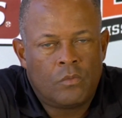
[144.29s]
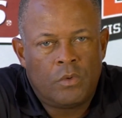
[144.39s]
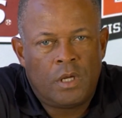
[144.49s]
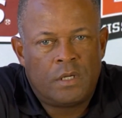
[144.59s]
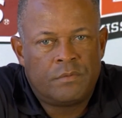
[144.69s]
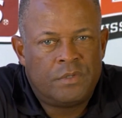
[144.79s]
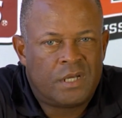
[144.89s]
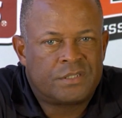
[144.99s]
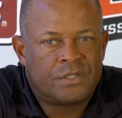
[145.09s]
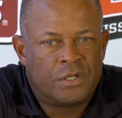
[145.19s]
Uh,
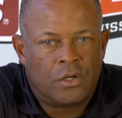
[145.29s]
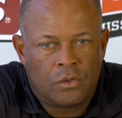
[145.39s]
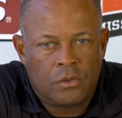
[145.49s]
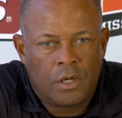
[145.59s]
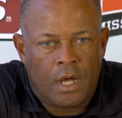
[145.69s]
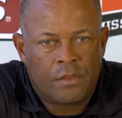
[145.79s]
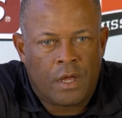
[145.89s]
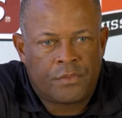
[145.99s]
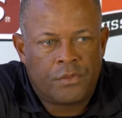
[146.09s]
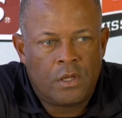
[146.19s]
yes and no.
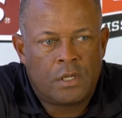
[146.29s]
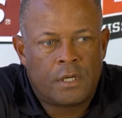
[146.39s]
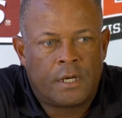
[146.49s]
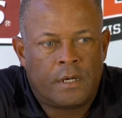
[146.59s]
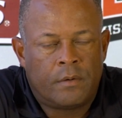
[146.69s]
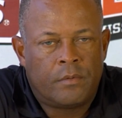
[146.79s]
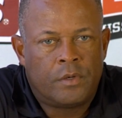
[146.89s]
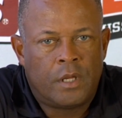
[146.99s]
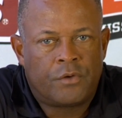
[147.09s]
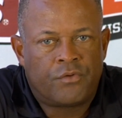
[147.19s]
I, I think uh,
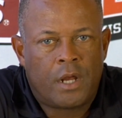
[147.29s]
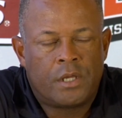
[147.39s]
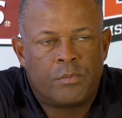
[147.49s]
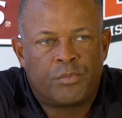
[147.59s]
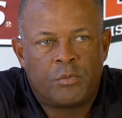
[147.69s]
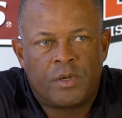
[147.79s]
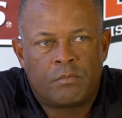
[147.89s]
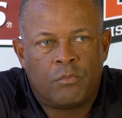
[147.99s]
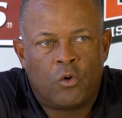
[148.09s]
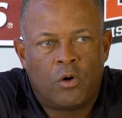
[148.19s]
they try to
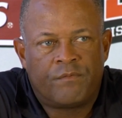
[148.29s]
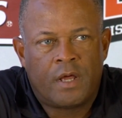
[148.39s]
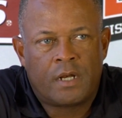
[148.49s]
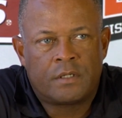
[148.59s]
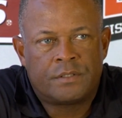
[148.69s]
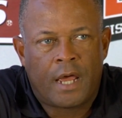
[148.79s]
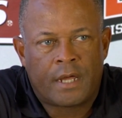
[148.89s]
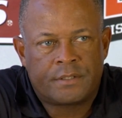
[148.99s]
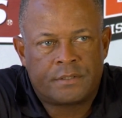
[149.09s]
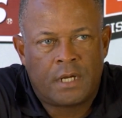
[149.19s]
implement more of that
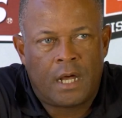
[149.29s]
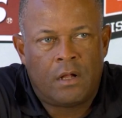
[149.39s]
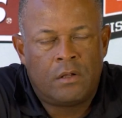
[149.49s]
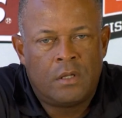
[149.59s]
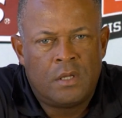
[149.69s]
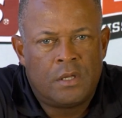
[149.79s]
attack style.